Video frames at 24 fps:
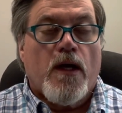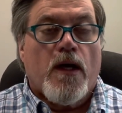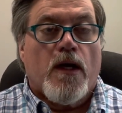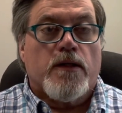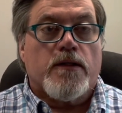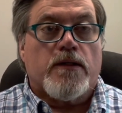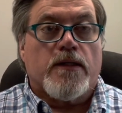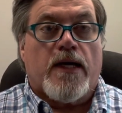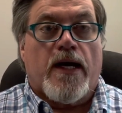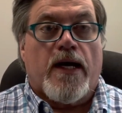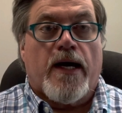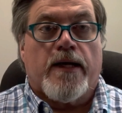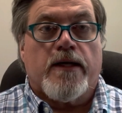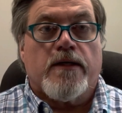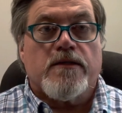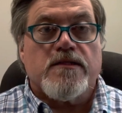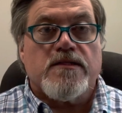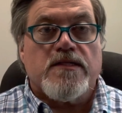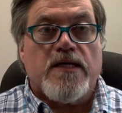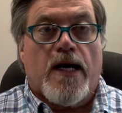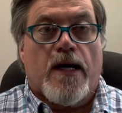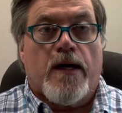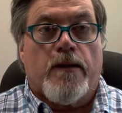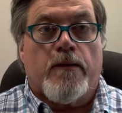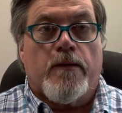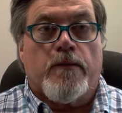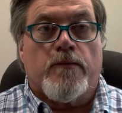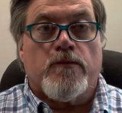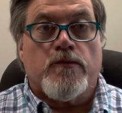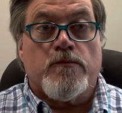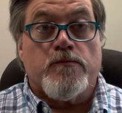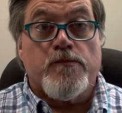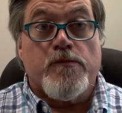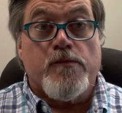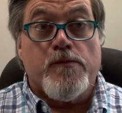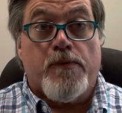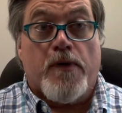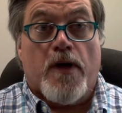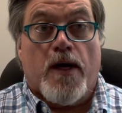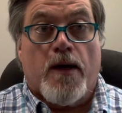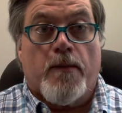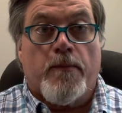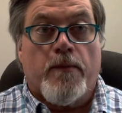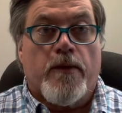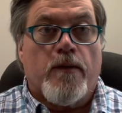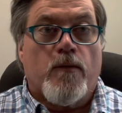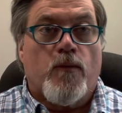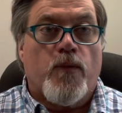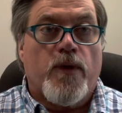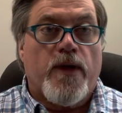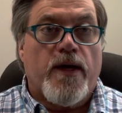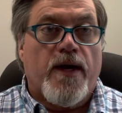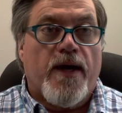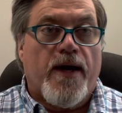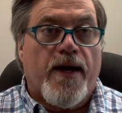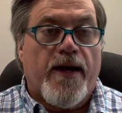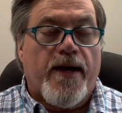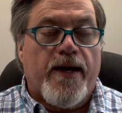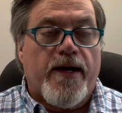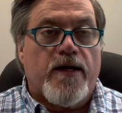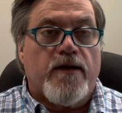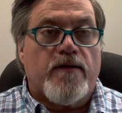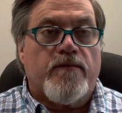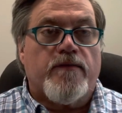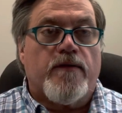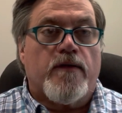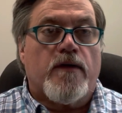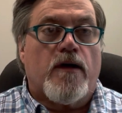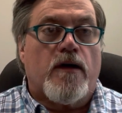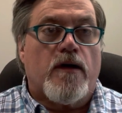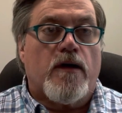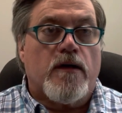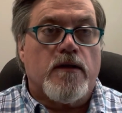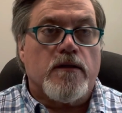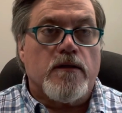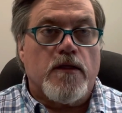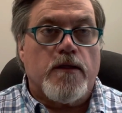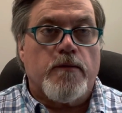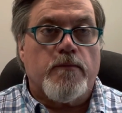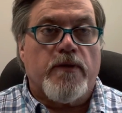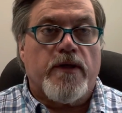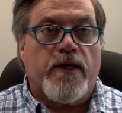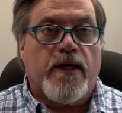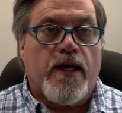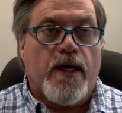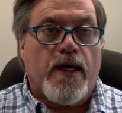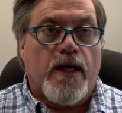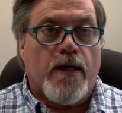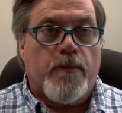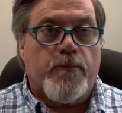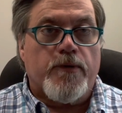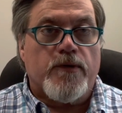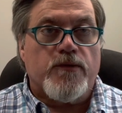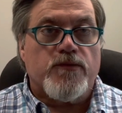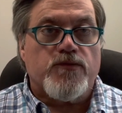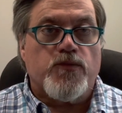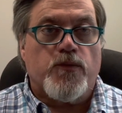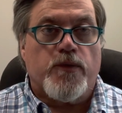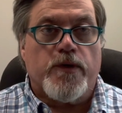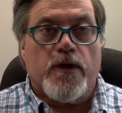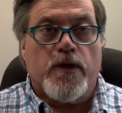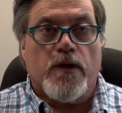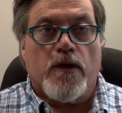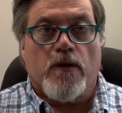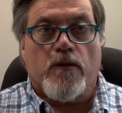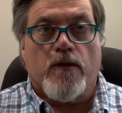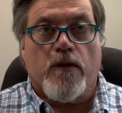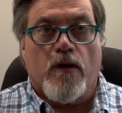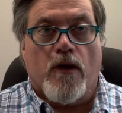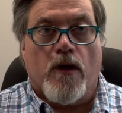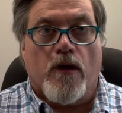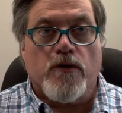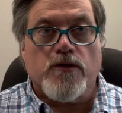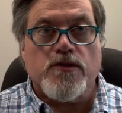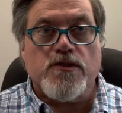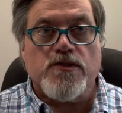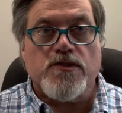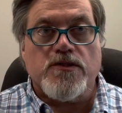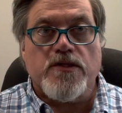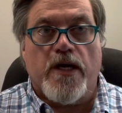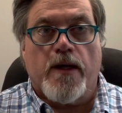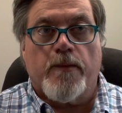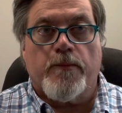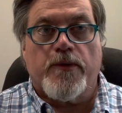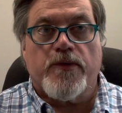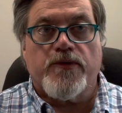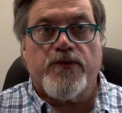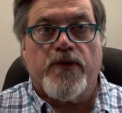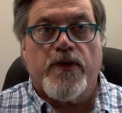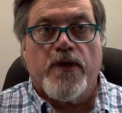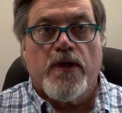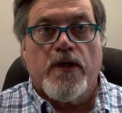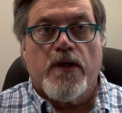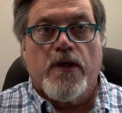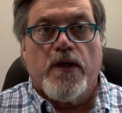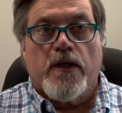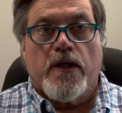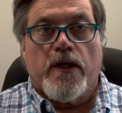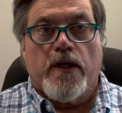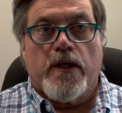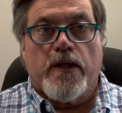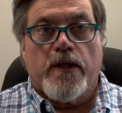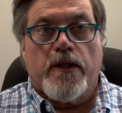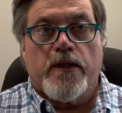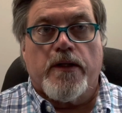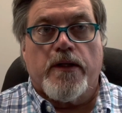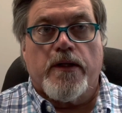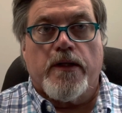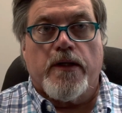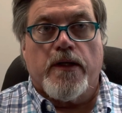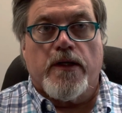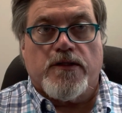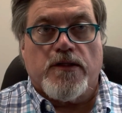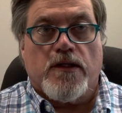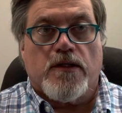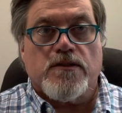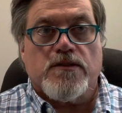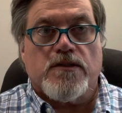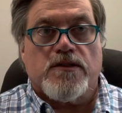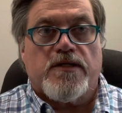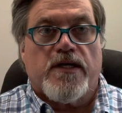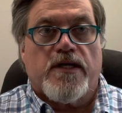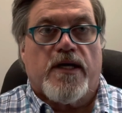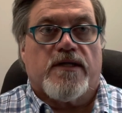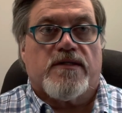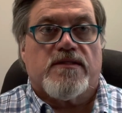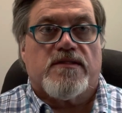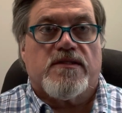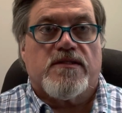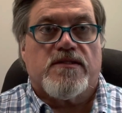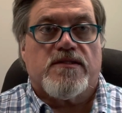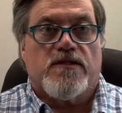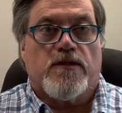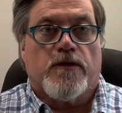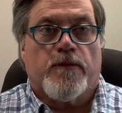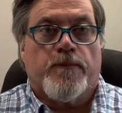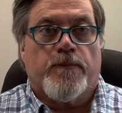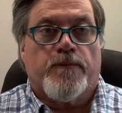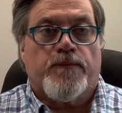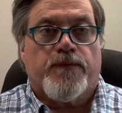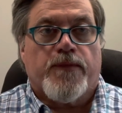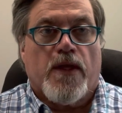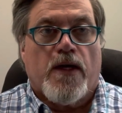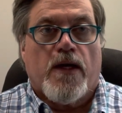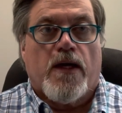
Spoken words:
To kind of describe the problem that we have on Lemley campus, we are the largest campus in the Tulsa Tech system.